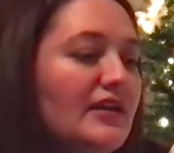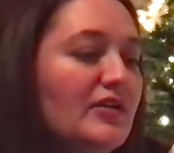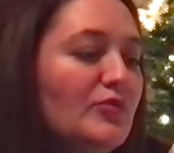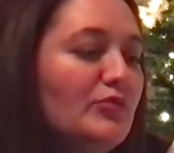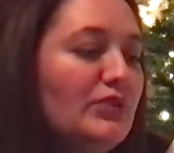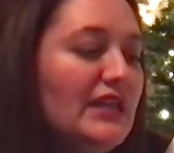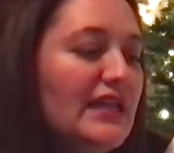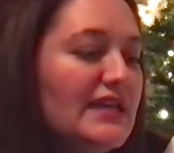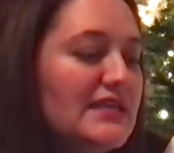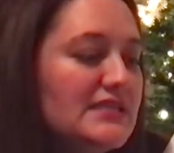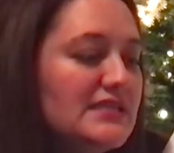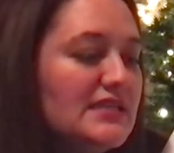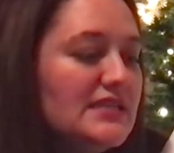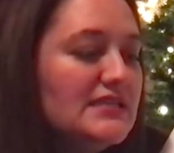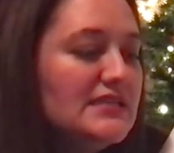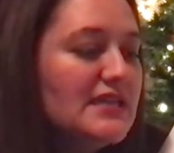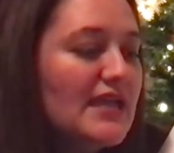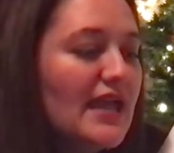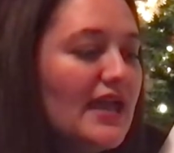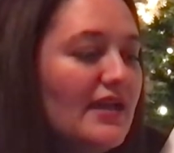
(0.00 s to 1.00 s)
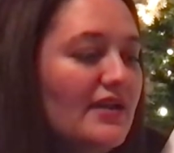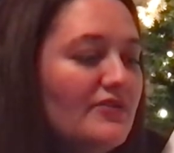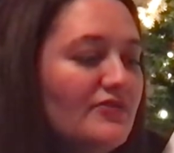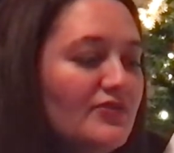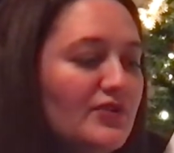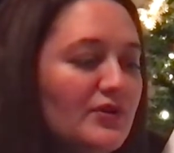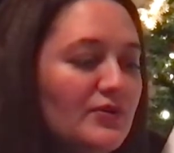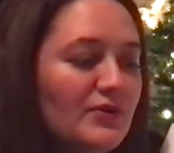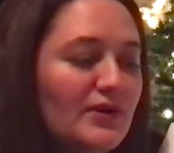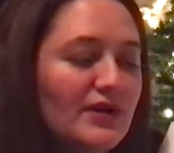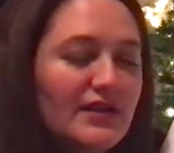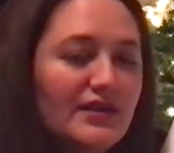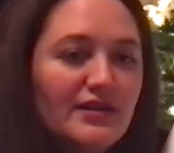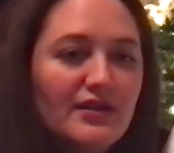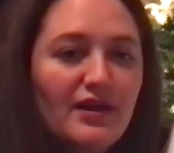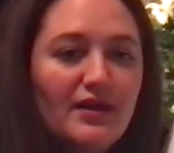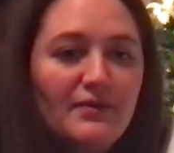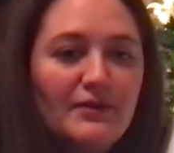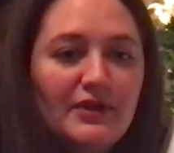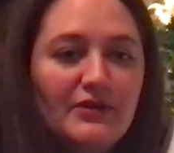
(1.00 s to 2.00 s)
Bless Us Everyone
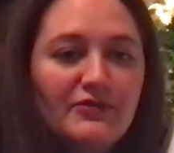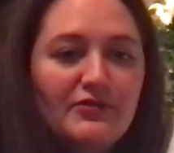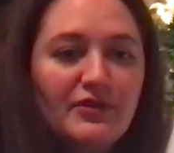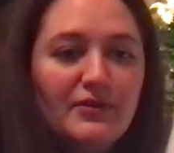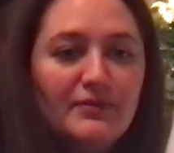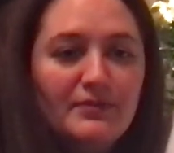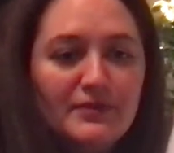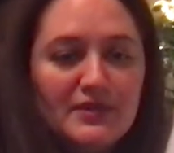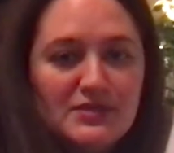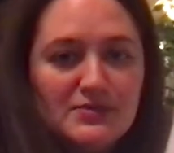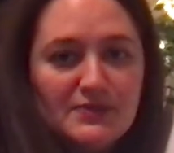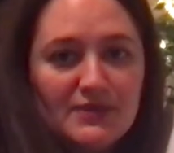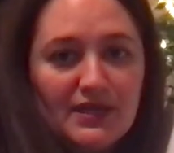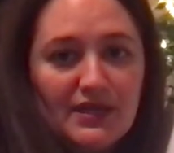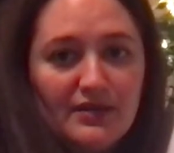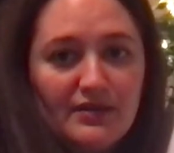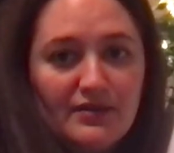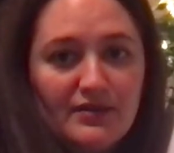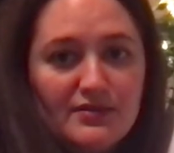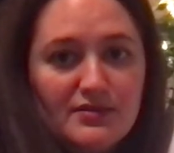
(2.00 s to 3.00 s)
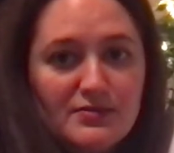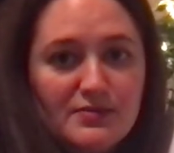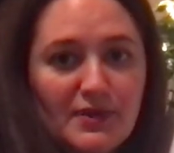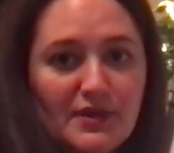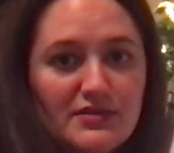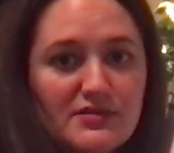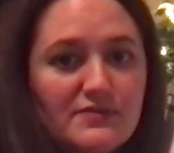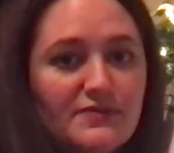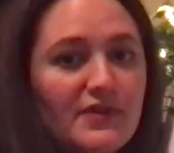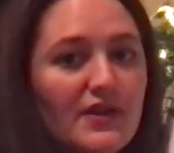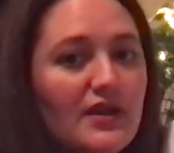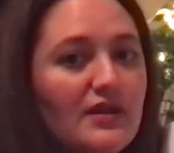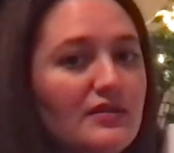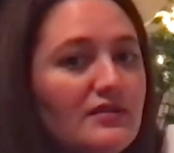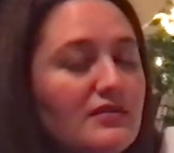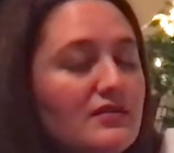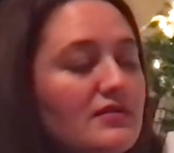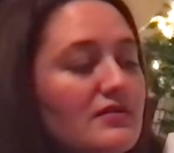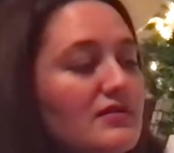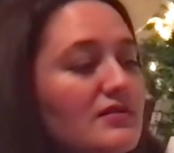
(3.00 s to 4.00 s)
coming from Miss McCallion's best friend,
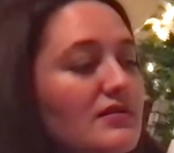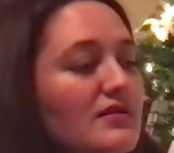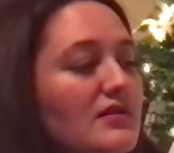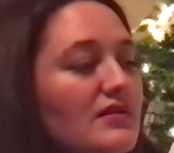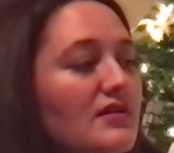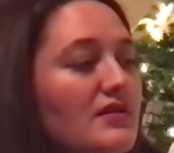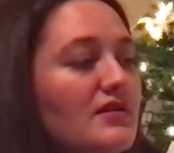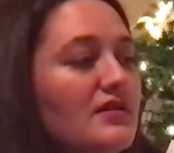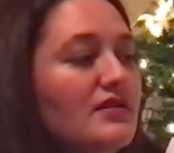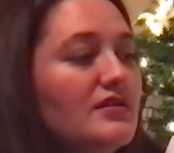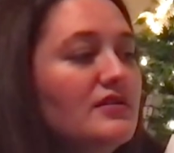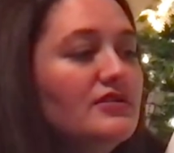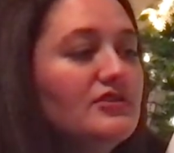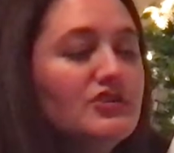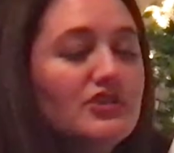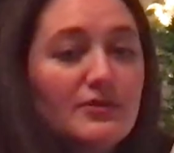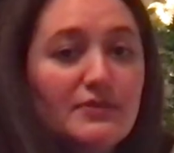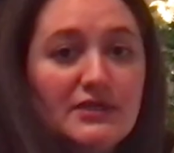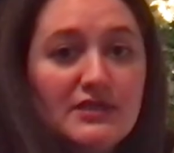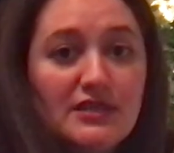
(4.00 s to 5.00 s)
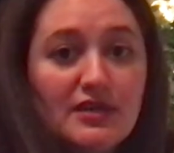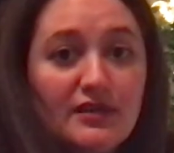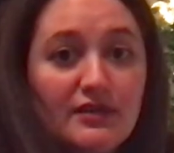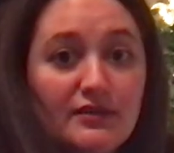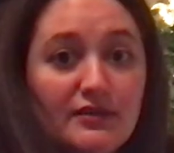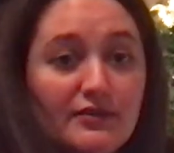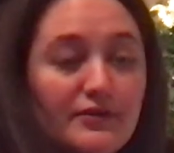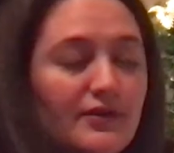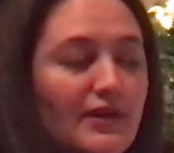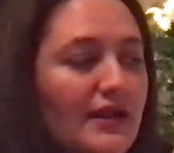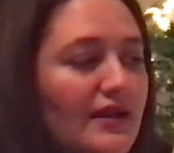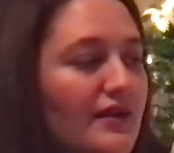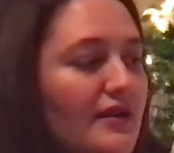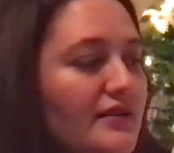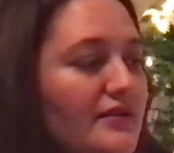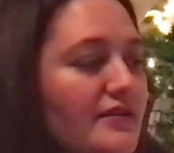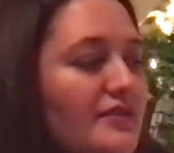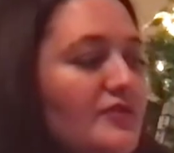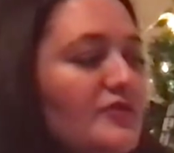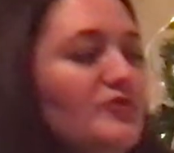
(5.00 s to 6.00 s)
Chubby Toddler Crayon.
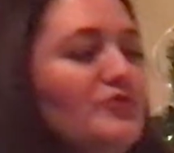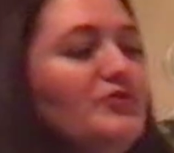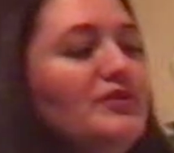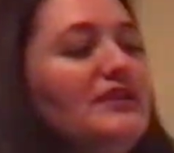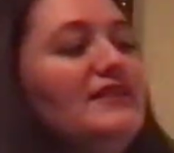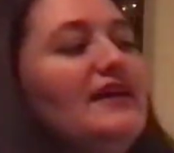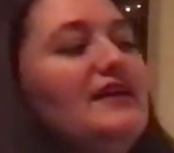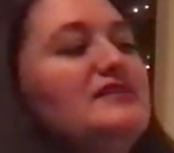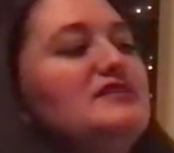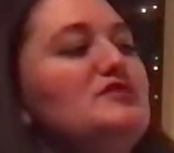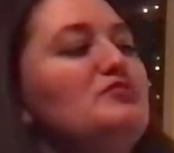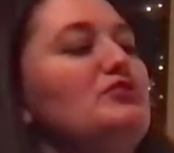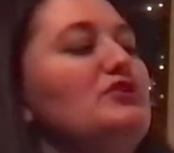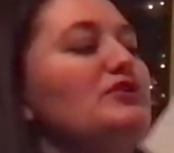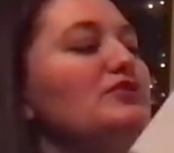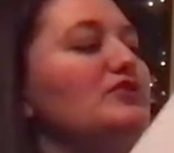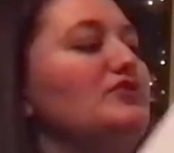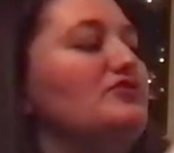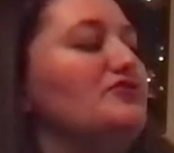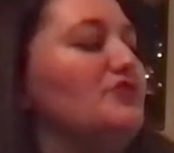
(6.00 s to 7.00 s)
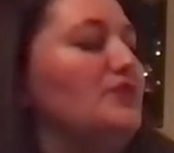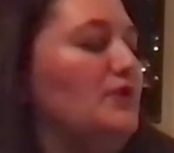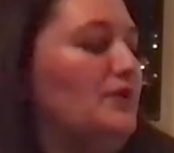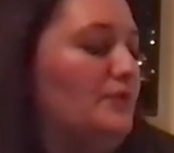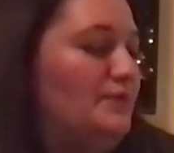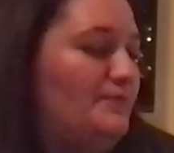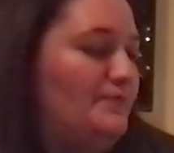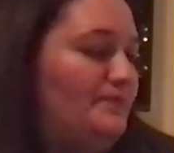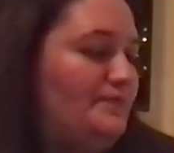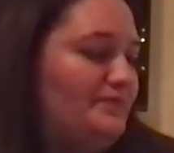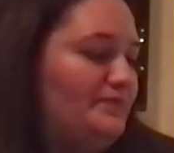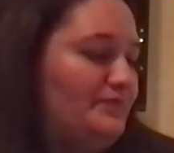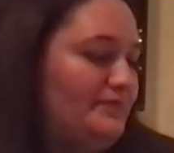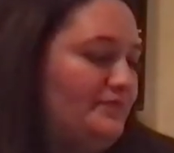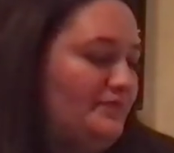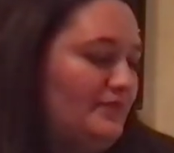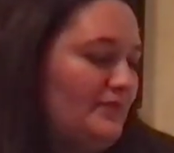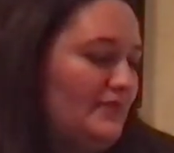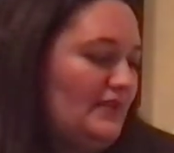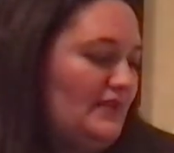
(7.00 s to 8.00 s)
But that's beautiful.
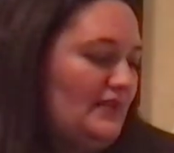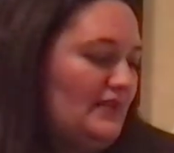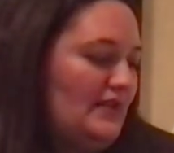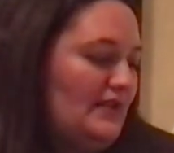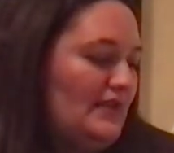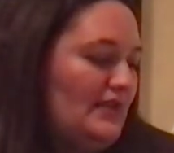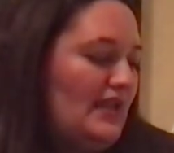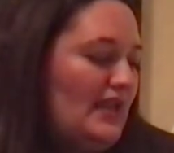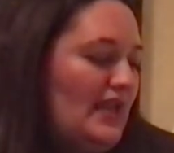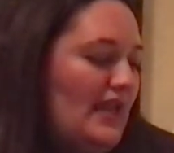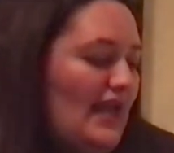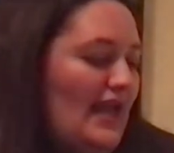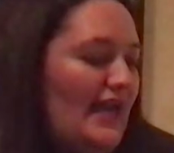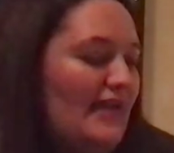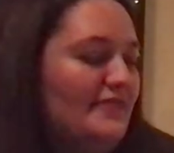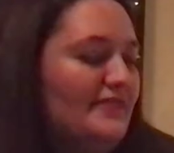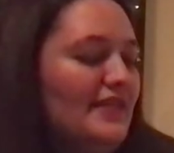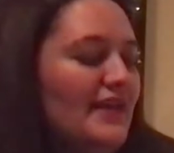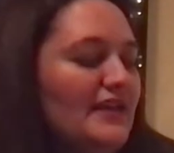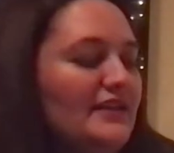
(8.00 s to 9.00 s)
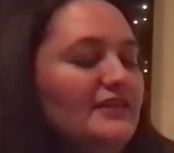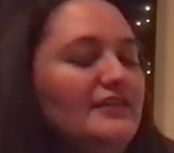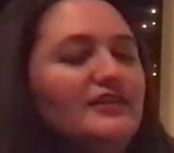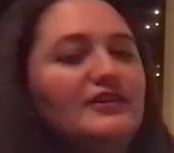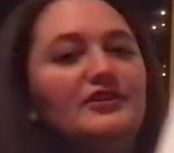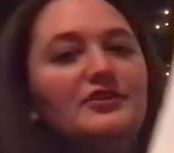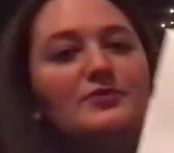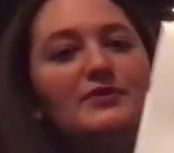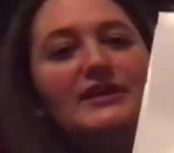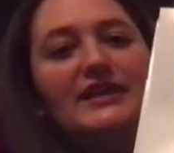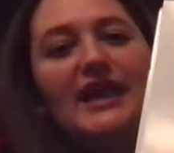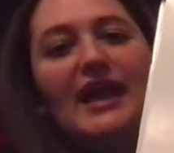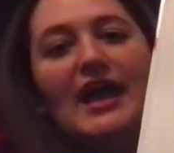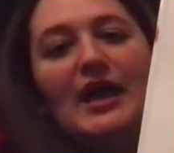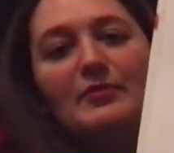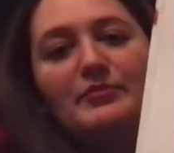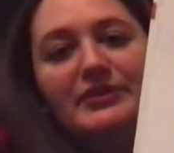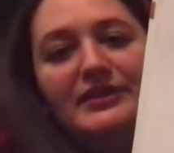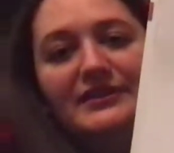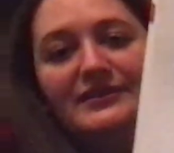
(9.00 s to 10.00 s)
And then look what
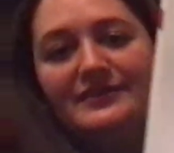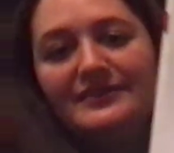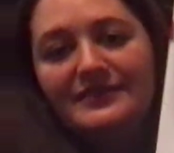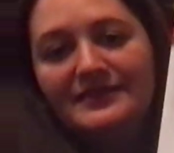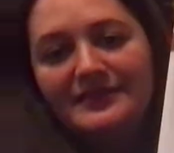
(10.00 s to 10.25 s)
happened.